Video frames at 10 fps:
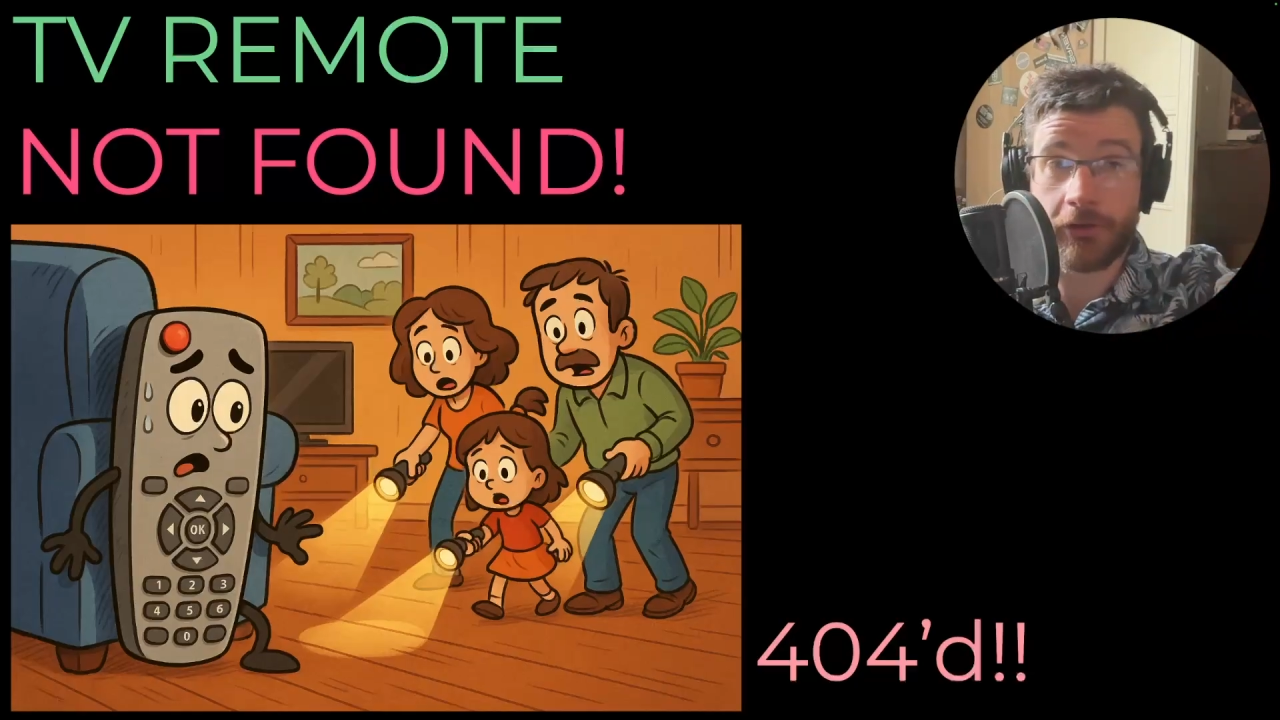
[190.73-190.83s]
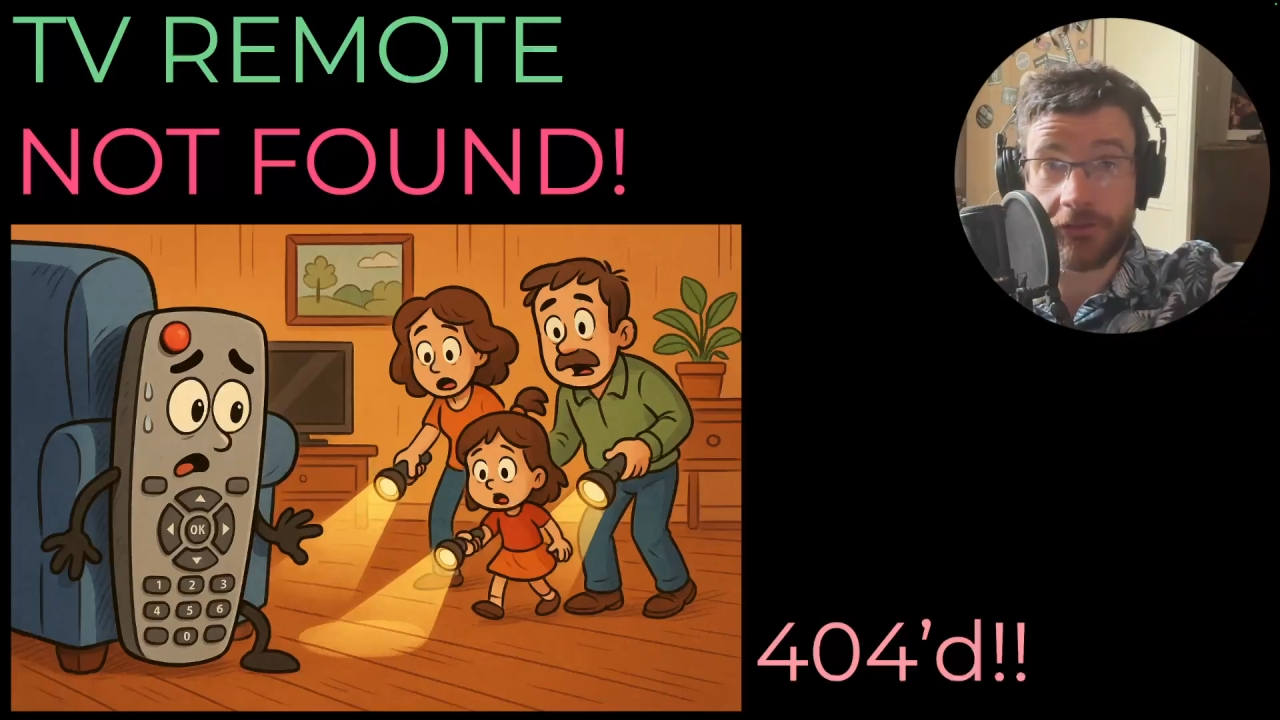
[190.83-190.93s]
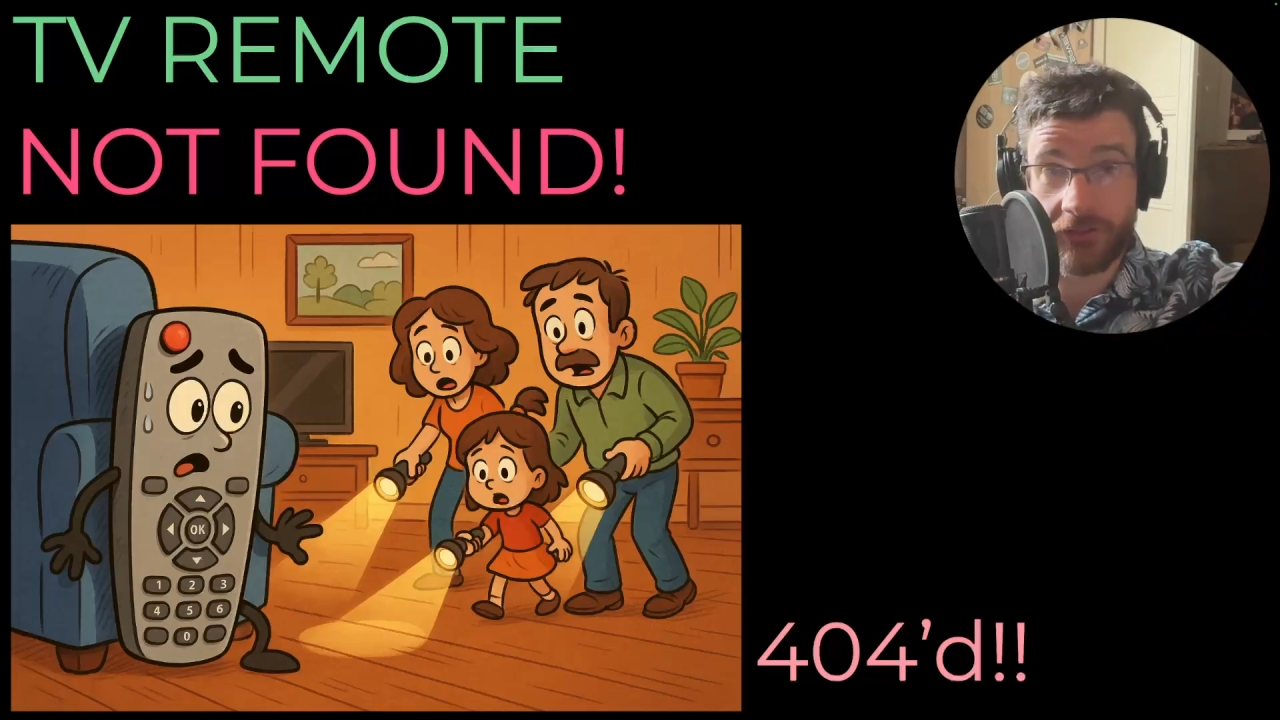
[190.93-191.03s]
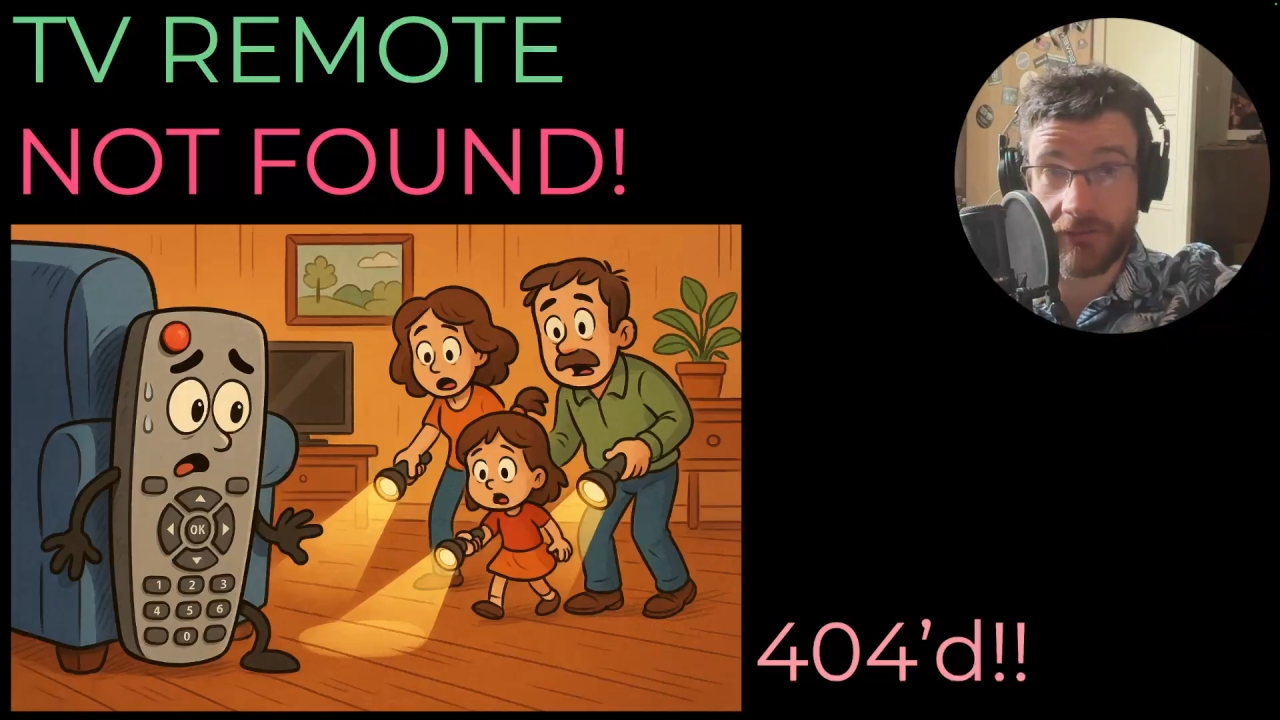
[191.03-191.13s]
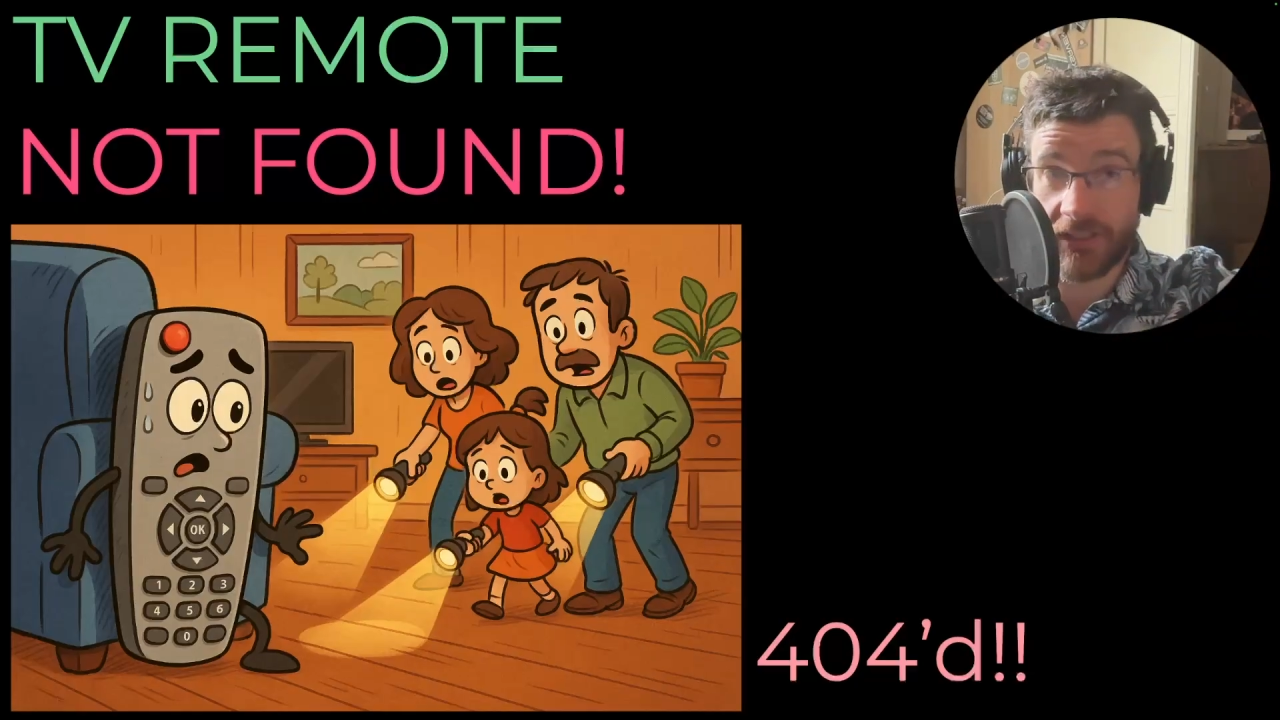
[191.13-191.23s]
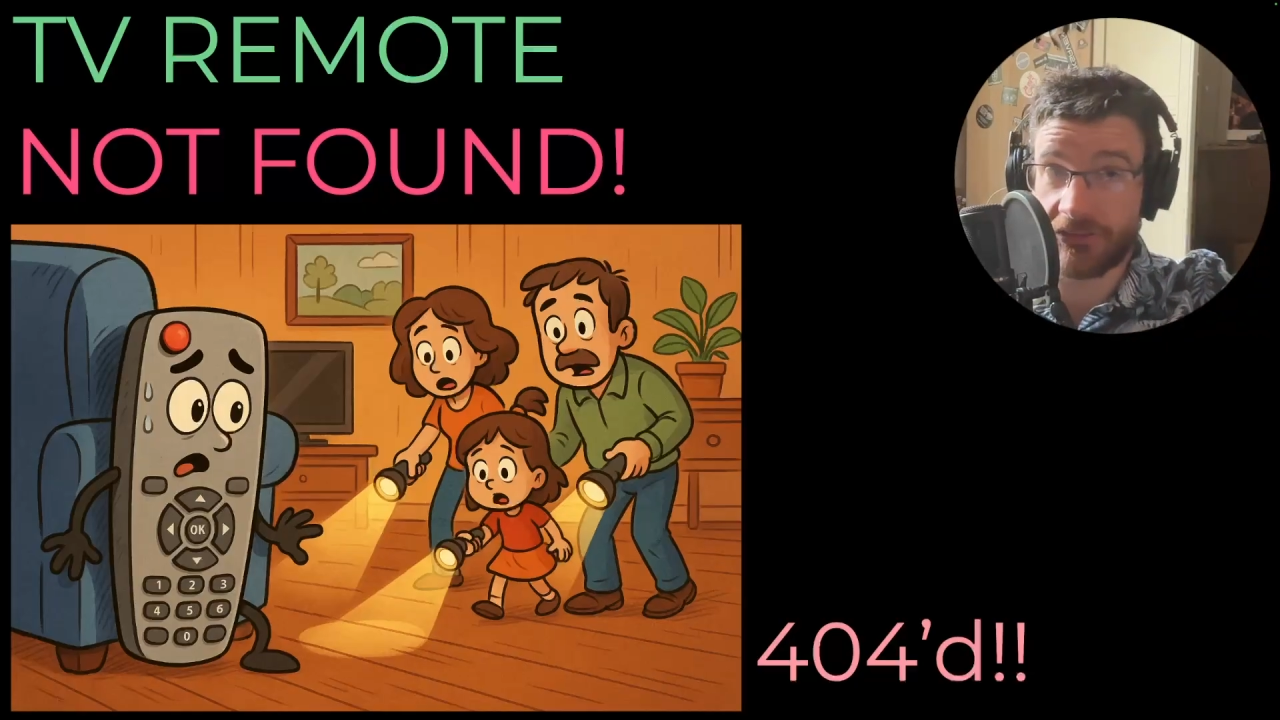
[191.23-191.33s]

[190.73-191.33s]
the TV in